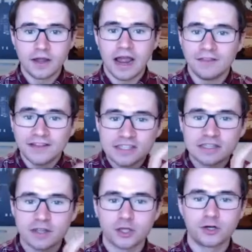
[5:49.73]
And this is the
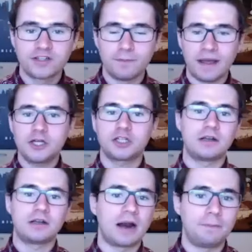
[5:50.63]
third dimension that a
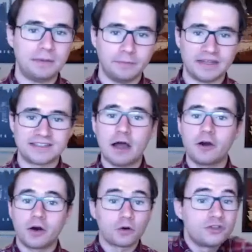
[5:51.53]
lot of people miss out
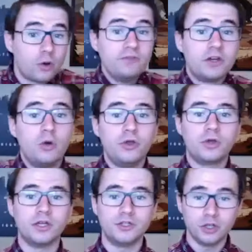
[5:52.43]
on or don't even know you
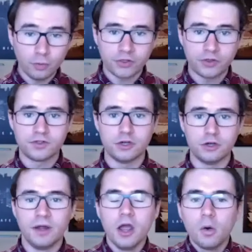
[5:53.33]
can do with
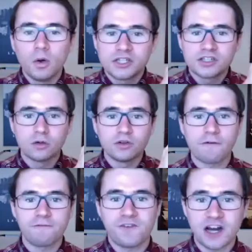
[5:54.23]
YouTube, which is those
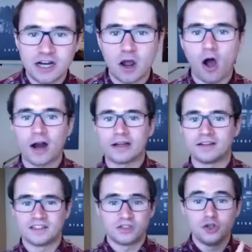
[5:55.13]
affinity
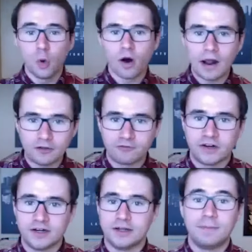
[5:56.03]
audiences, U R L
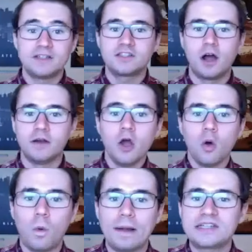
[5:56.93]
affinity based on
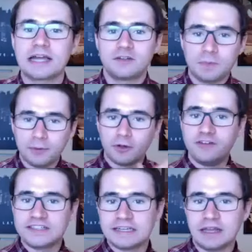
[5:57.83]
websites people have
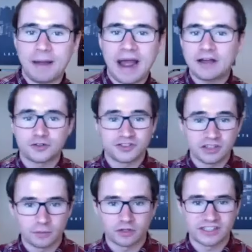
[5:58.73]
visited in the past or
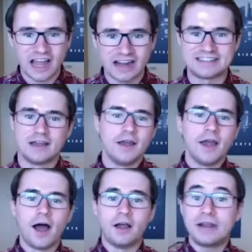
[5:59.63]
similar sites.
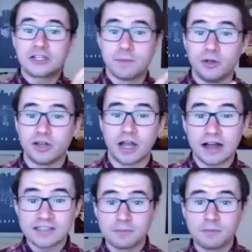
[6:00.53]
Uh, you can actually build a
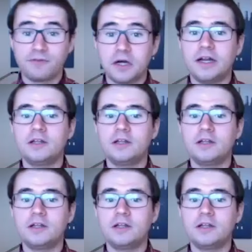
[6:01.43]
custom affinity.